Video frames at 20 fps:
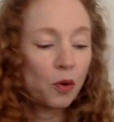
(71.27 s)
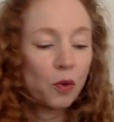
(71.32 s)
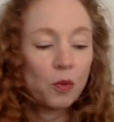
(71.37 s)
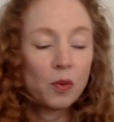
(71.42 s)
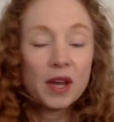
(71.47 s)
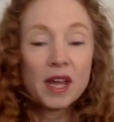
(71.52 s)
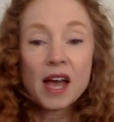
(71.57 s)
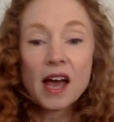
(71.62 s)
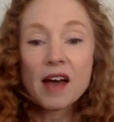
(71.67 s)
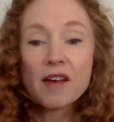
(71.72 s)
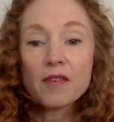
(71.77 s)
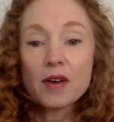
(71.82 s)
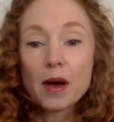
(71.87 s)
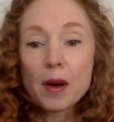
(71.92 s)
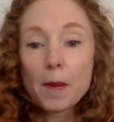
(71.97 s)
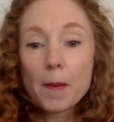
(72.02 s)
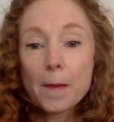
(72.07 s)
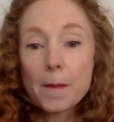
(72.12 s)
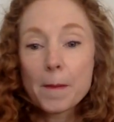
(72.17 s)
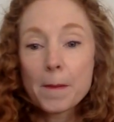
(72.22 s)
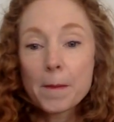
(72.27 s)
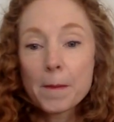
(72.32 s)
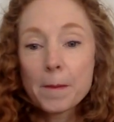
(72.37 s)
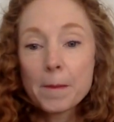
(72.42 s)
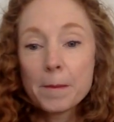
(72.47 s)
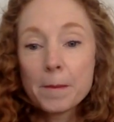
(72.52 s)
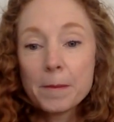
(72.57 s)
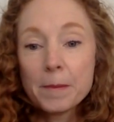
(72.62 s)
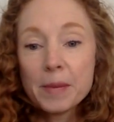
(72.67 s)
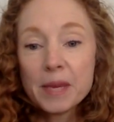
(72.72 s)
We have a
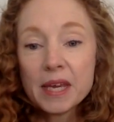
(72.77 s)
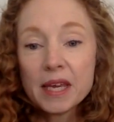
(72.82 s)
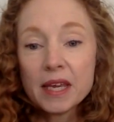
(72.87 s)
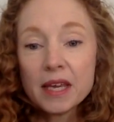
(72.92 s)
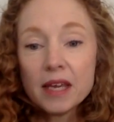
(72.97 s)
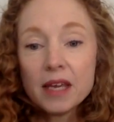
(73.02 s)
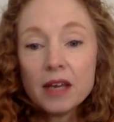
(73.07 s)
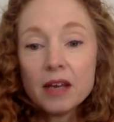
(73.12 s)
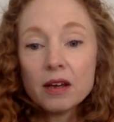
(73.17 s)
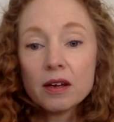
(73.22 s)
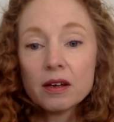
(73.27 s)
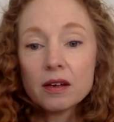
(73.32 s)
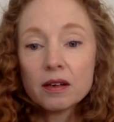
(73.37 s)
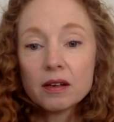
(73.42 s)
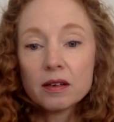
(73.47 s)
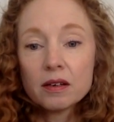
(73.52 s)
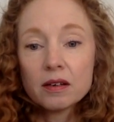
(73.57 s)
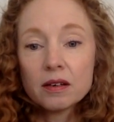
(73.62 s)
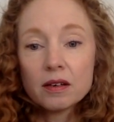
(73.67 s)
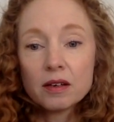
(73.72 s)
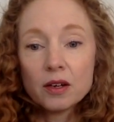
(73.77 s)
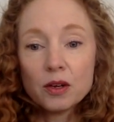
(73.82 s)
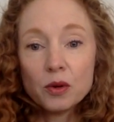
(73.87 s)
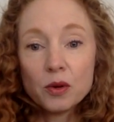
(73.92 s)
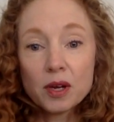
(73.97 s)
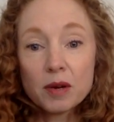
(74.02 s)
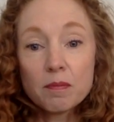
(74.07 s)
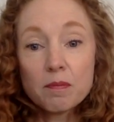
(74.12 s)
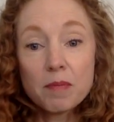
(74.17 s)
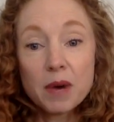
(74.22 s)
bee who
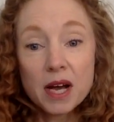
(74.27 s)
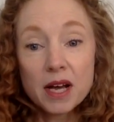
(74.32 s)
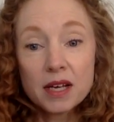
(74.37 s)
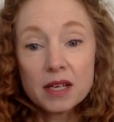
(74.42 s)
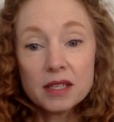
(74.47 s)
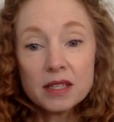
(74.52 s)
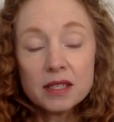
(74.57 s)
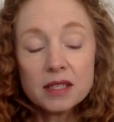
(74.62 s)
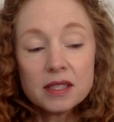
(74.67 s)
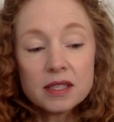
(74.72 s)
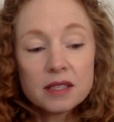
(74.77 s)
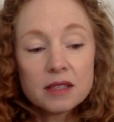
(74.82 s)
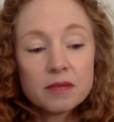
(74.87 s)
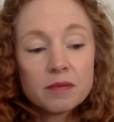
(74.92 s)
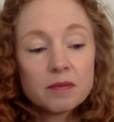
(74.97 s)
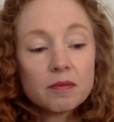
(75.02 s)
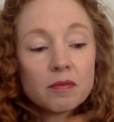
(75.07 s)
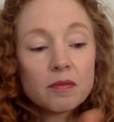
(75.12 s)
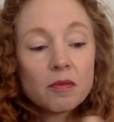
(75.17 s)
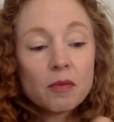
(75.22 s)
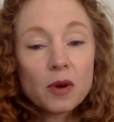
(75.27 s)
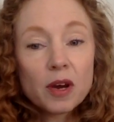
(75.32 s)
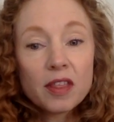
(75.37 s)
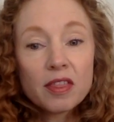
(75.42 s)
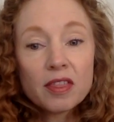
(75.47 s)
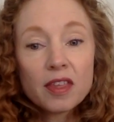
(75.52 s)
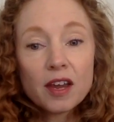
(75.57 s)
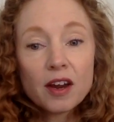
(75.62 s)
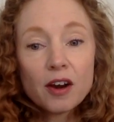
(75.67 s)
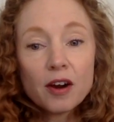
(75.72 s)
can buzz right
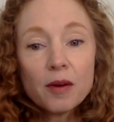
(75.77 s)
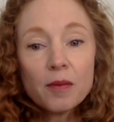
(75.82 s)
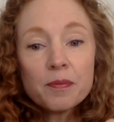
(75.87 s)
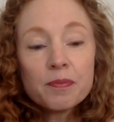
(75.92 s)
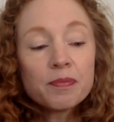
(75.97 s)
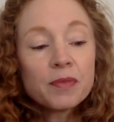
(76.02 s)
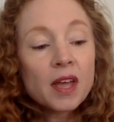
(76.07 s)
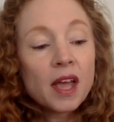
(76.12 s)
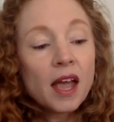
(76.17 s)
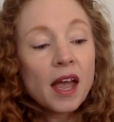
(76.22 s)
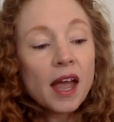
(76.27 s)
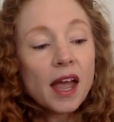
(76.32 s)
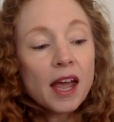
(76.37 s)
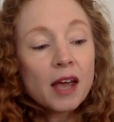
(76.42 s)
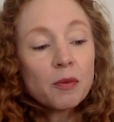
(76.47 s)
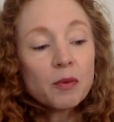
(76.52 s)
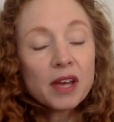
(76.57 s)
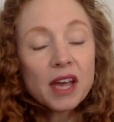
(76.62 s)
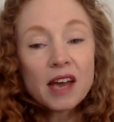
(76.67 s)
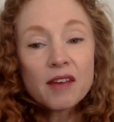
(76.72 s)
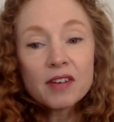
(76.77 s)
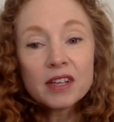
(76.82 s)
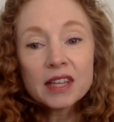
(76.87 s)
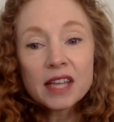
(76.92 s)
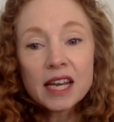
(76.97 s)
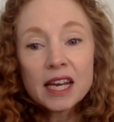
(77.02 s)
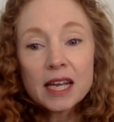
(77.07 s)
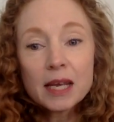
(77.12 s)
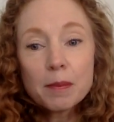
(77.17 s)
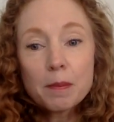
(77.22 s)
there. And we have a
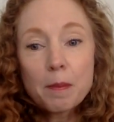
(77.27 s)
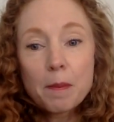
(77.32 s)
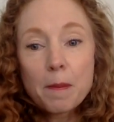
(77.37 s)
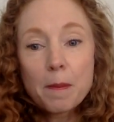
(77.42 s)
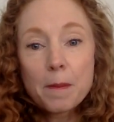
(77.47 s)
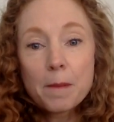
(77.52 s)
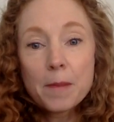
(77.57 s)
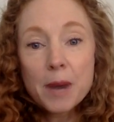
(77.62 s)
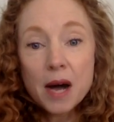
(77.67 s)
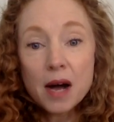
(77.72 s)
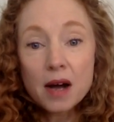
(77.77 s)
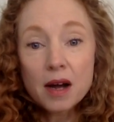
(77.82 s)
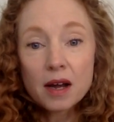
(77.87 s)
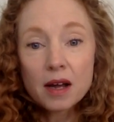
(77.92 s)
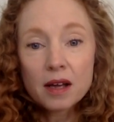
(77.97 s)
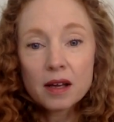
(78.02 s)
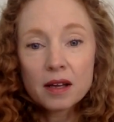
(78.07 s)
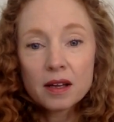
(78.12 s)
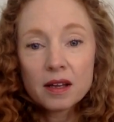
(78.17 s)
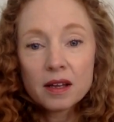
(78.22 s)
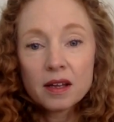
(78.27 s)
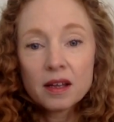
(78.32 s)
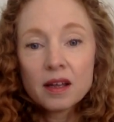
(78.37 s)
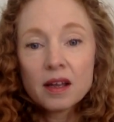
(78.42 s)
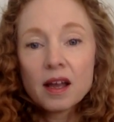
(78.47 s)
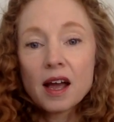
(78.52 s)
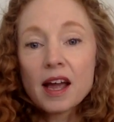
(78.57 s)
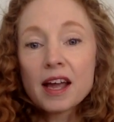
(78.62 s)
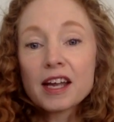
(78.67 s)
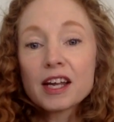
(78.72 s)
ladybug.
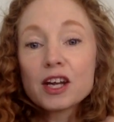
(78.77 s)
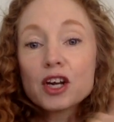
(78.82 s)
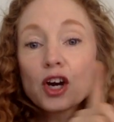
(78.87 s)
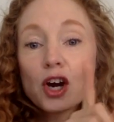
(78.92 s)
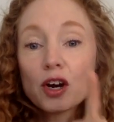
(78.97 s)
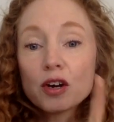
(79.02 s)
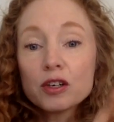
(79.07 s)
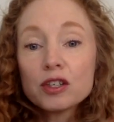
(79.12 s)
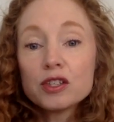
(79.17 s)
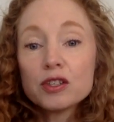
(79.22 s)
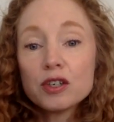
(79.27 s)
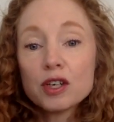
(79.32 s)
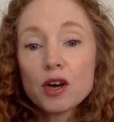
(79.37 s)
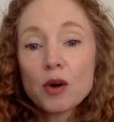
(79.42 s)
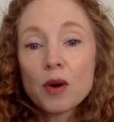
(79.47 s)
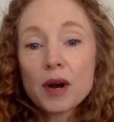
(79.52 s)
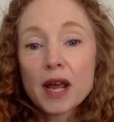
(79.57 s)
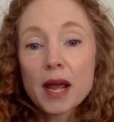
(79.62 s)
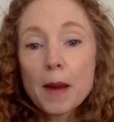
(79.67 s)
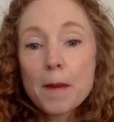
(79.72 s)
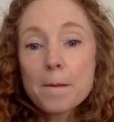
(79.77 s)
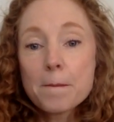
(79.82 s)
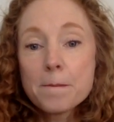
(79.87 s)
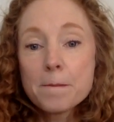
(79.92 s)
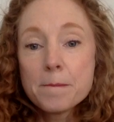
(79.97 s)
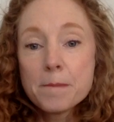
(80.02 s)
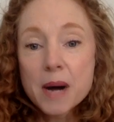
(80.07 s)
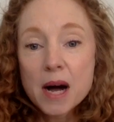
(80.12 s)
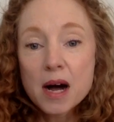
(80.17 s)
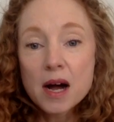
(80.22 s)
I encourage you to go on a
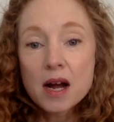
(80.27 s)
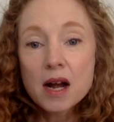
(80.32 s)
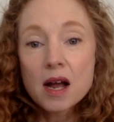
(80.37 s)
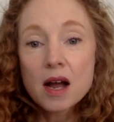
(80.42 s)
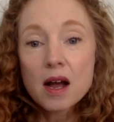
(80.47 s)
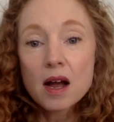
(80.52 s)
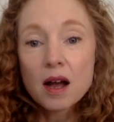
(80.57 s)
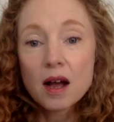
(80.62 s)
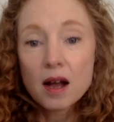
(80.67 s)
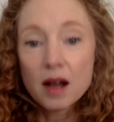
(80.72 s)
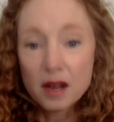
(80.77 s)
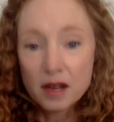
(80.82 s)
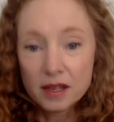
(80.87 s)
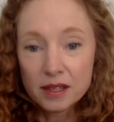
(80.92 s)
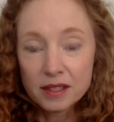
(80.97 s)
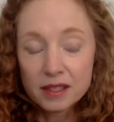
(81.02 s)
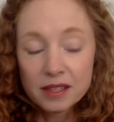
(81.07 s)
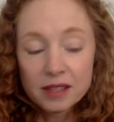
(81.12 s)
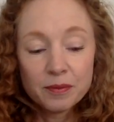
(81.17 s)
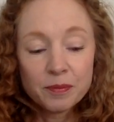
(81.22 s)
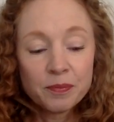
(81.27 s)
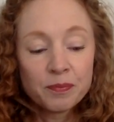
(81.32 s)
bug hunt